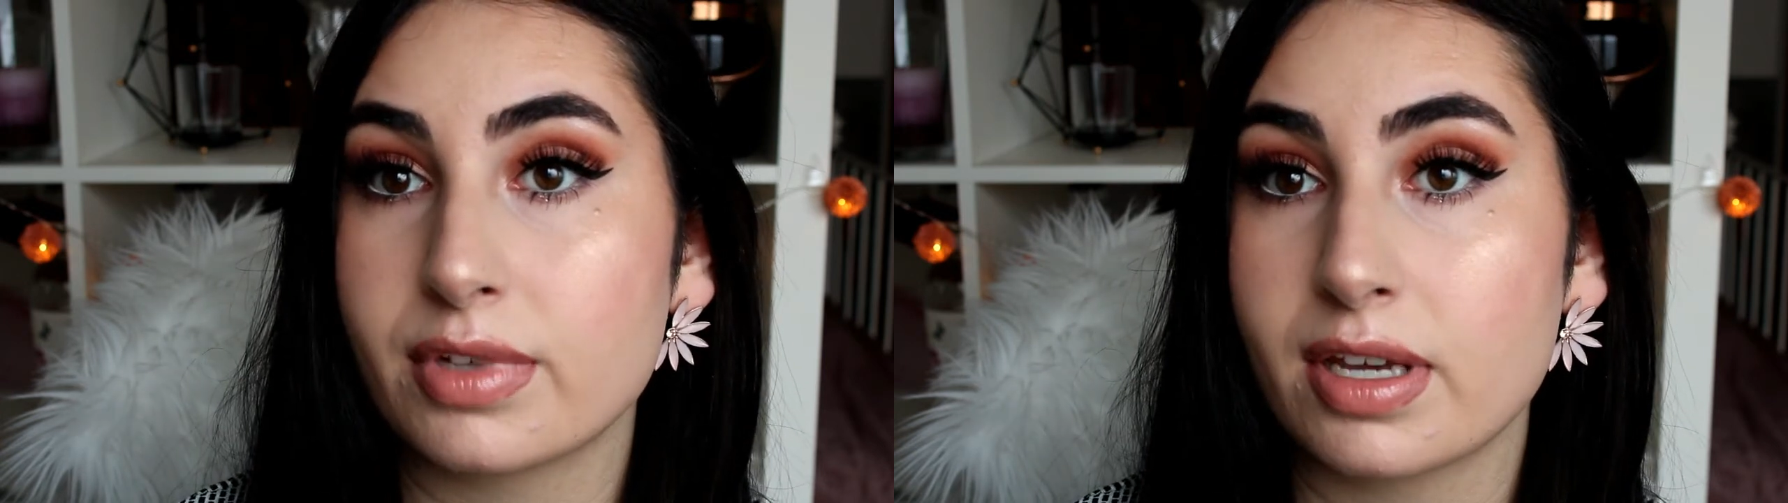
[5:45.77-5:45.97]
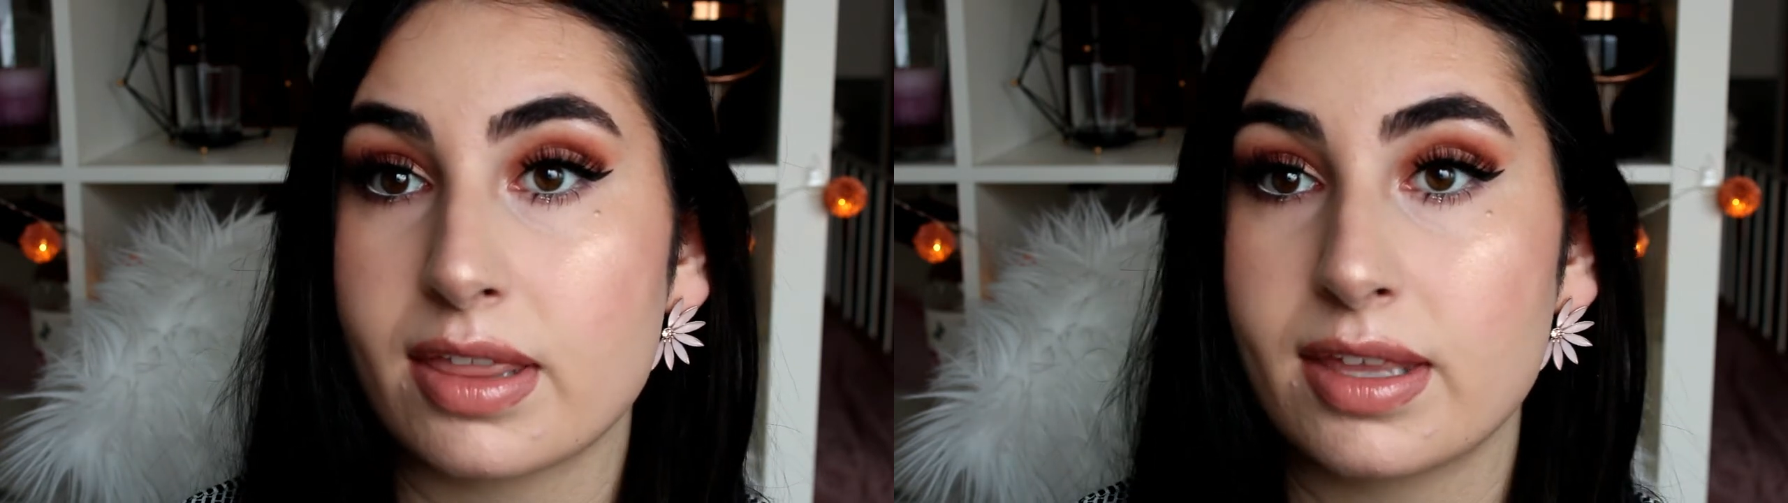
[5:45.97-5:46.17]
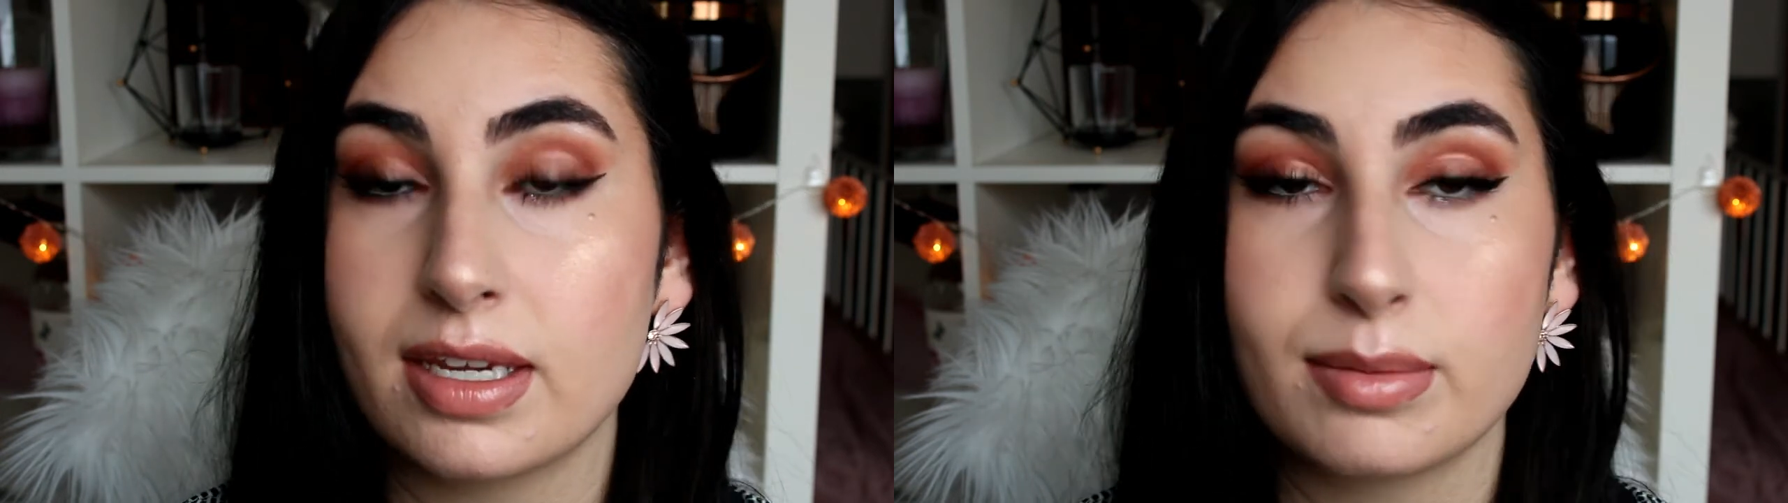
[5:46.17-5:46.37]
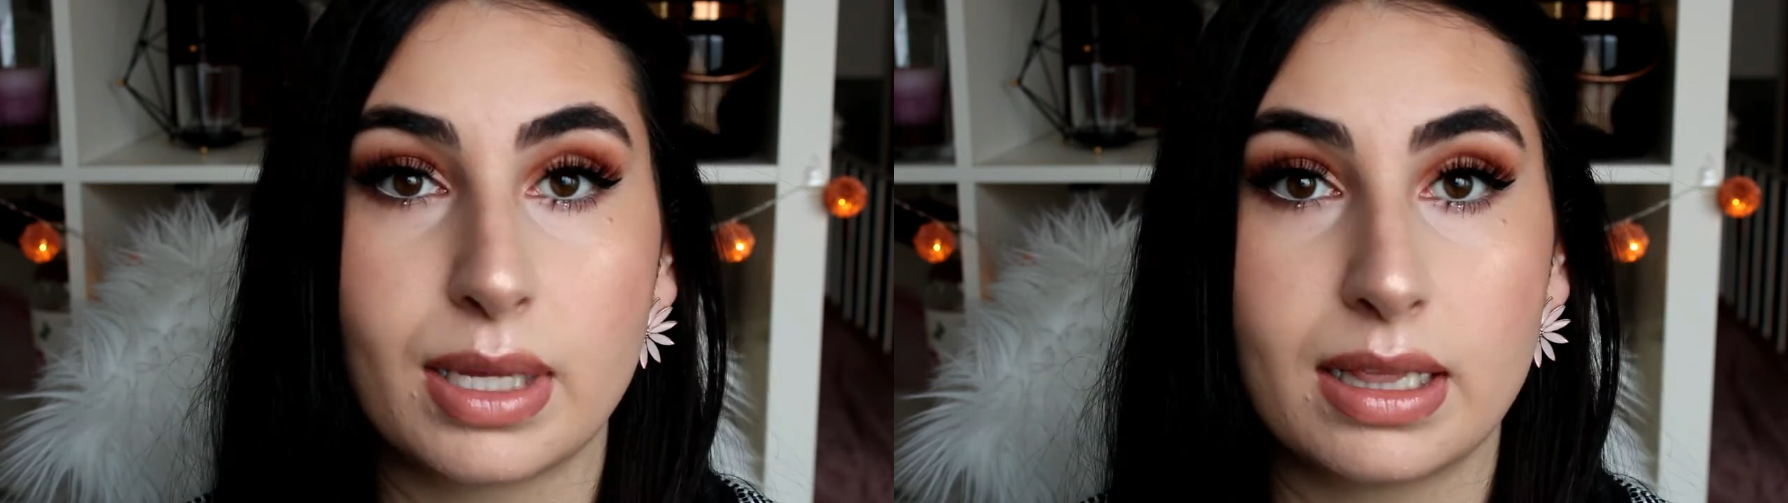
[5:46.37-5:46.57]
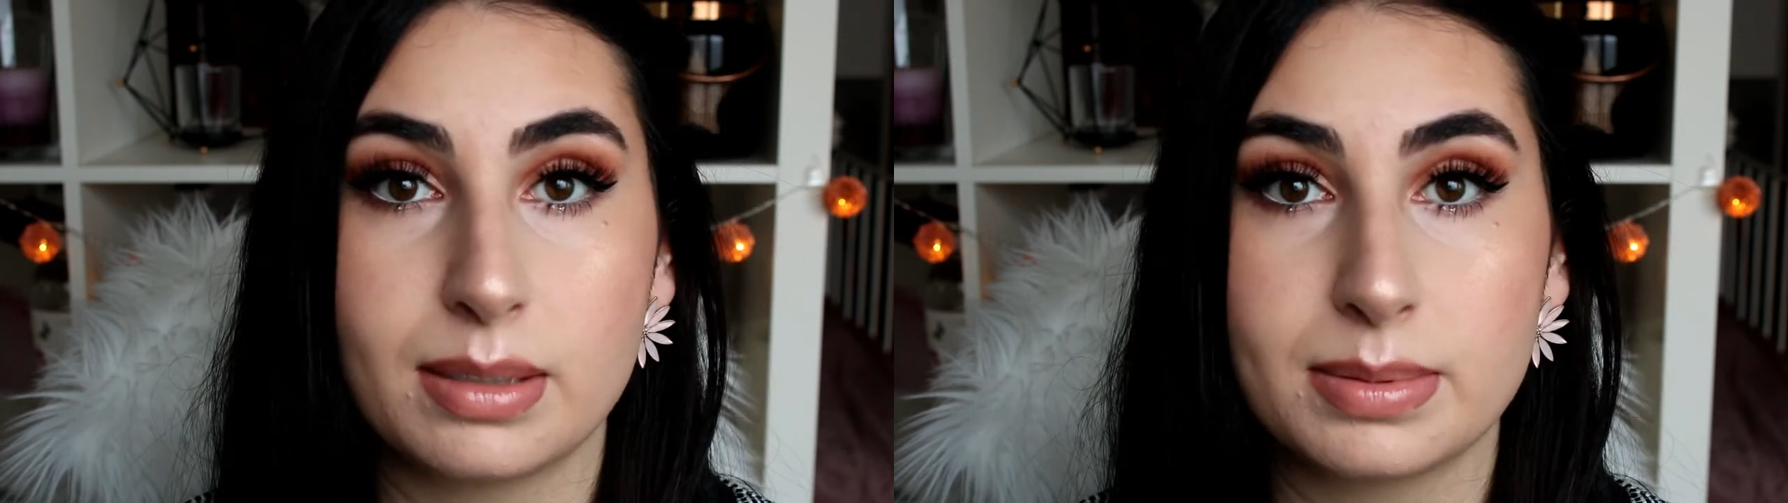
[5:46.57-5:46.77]
I think
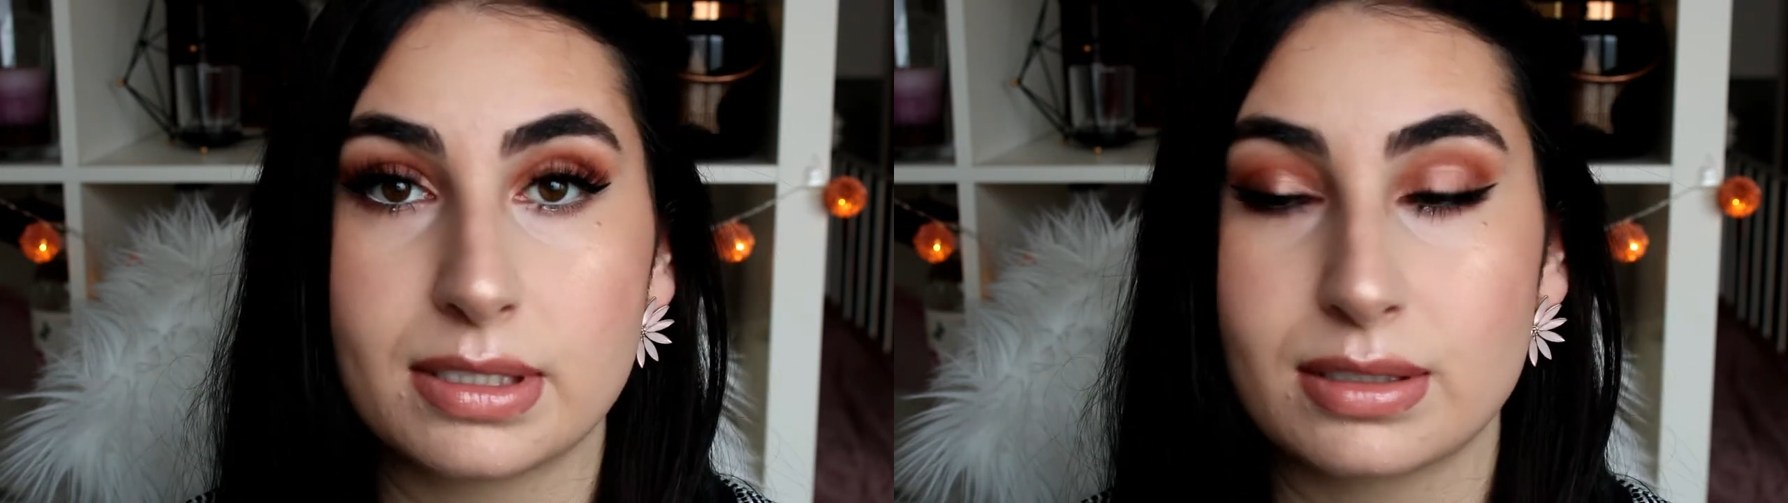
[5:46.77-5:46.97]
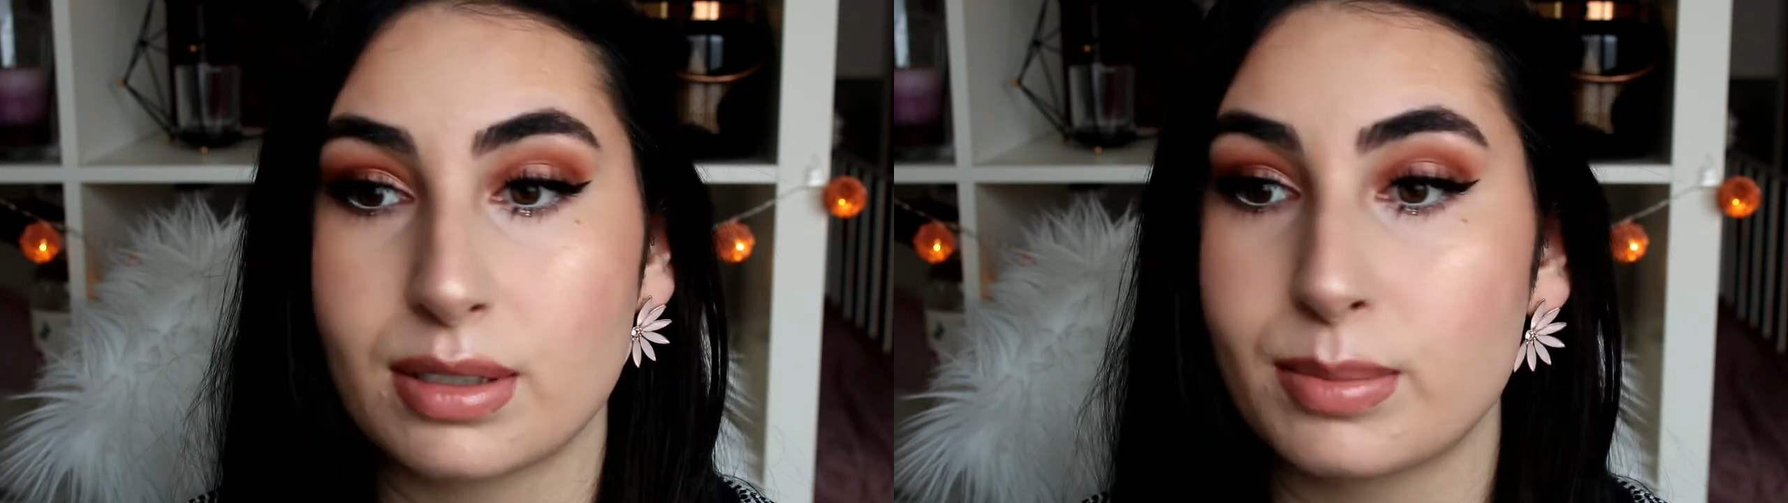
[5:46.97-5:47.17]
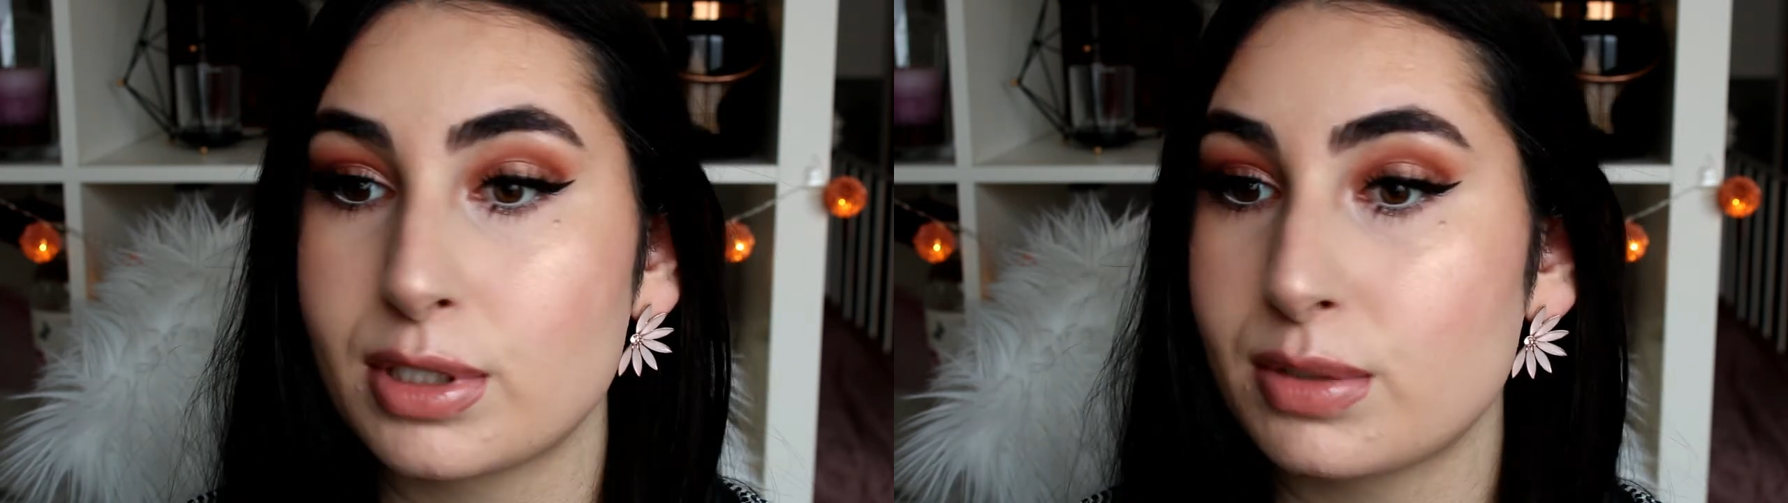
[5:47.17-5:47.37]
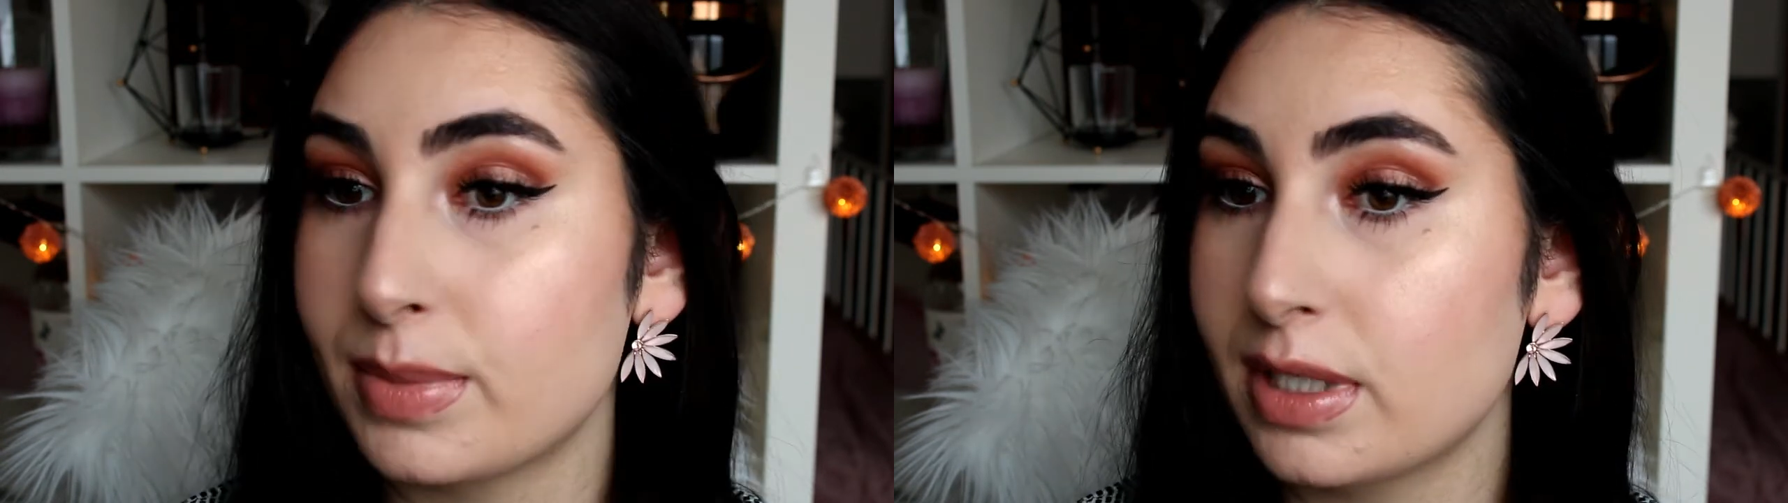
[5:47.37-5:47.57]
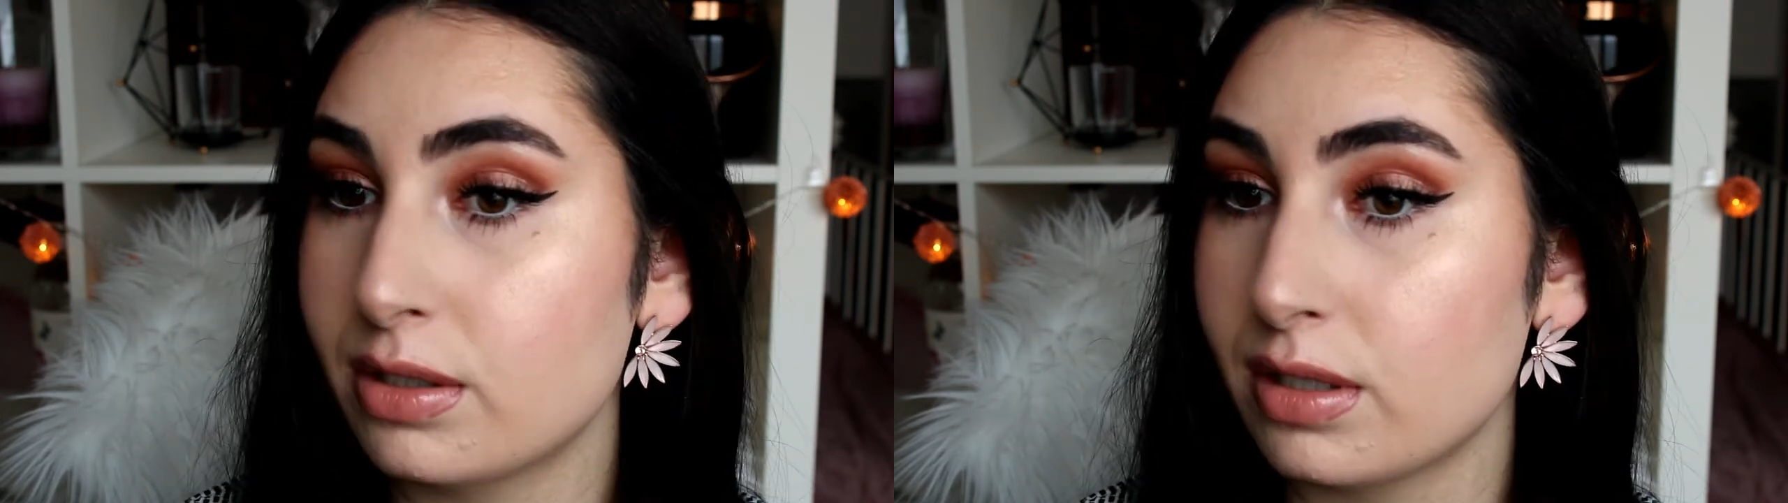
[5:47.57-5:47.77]
my lips look so much
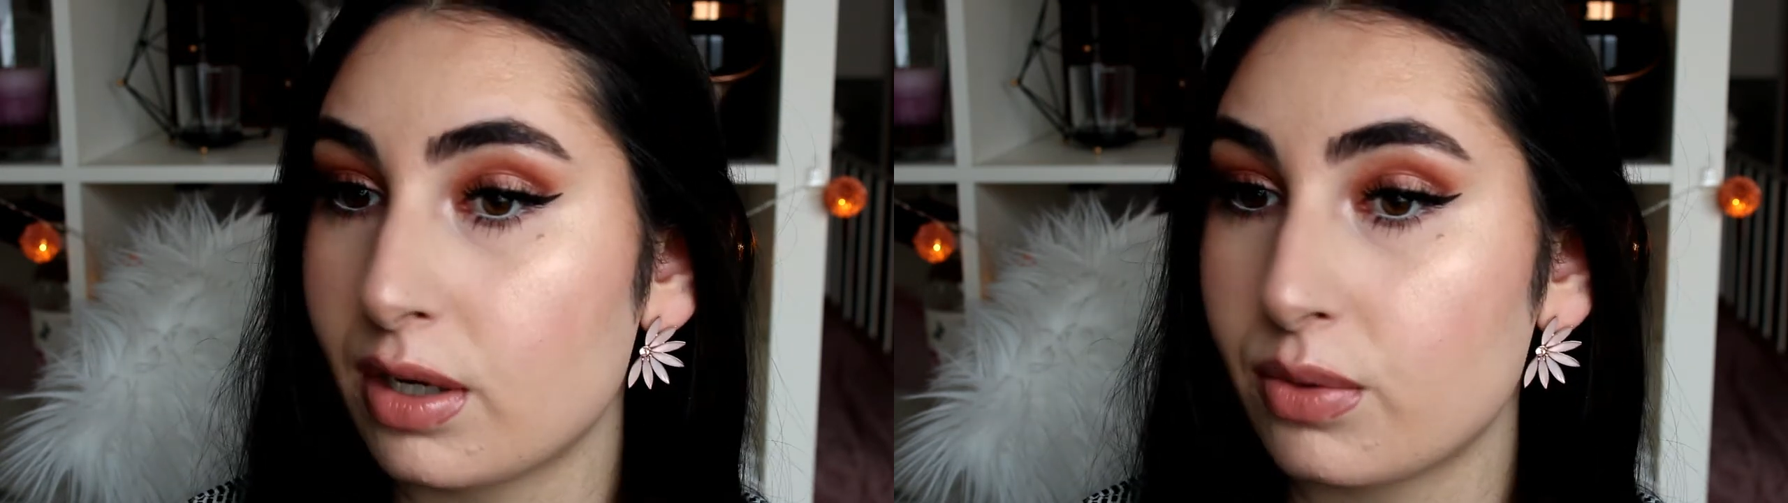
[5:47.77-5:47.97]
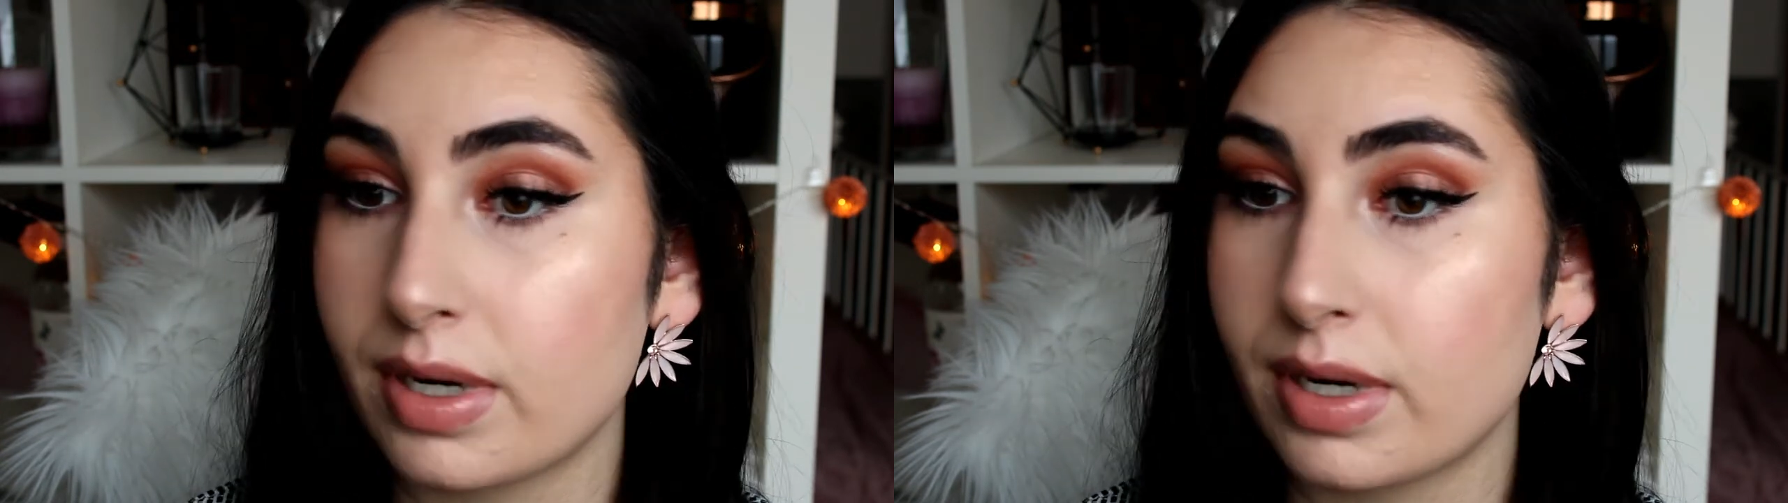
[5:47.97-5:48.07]
bigger now,